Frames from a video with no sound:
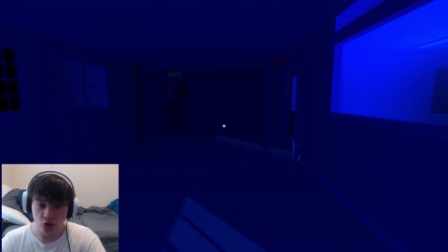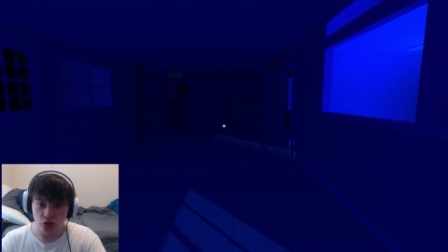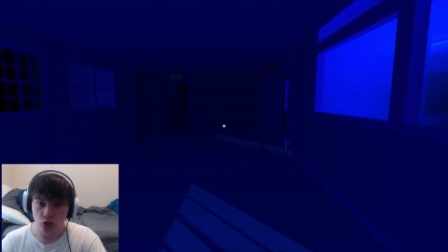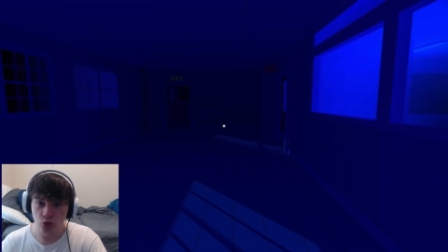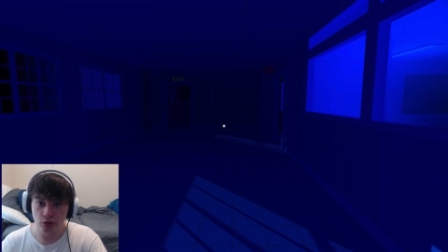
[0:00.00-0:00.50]

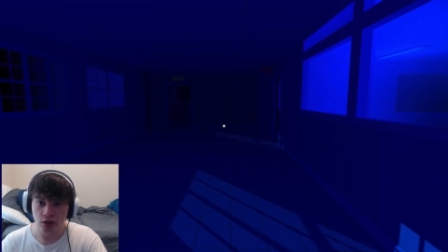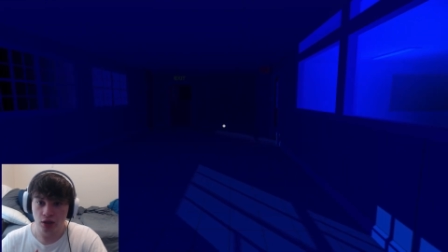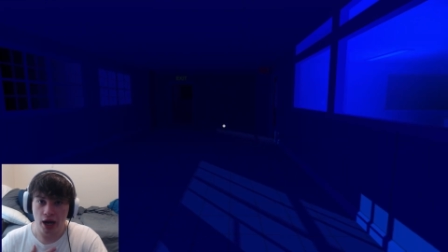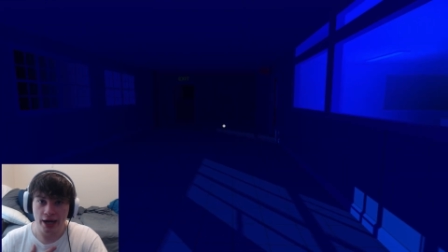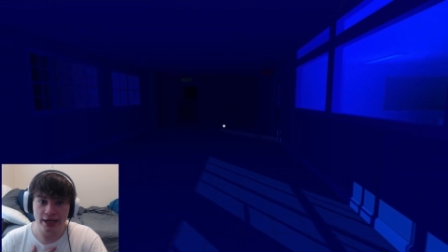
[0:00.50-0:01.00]
Dude,
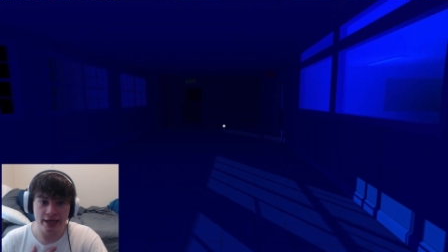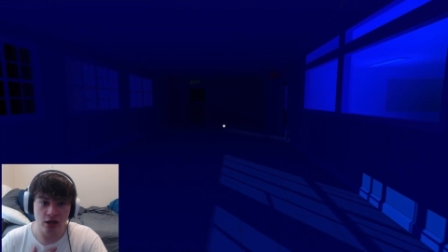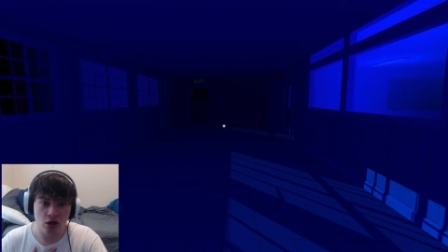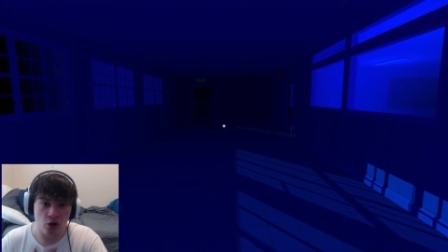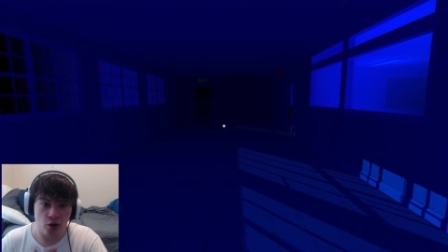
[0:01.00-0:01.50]
I didn't hear
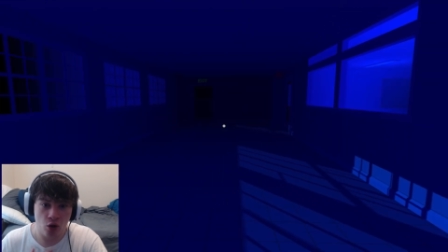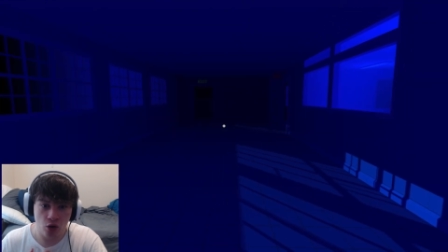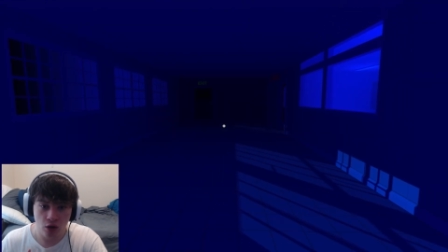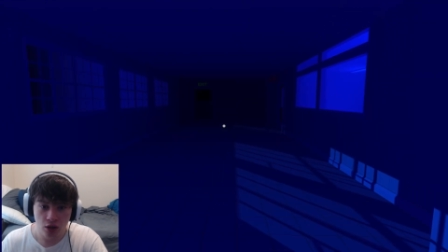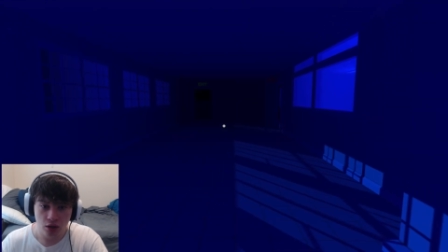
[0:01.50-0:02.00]
her at
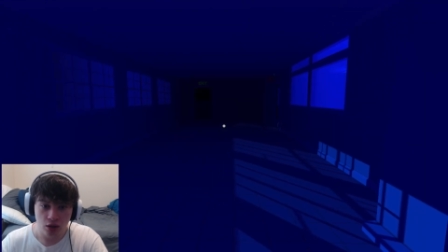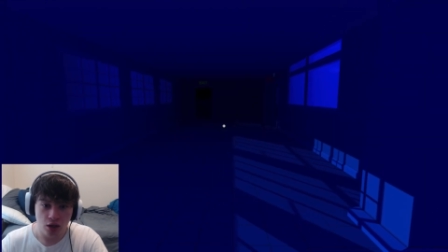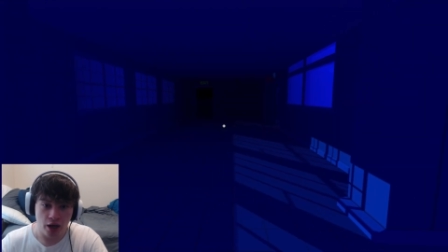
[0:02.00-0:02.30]
all.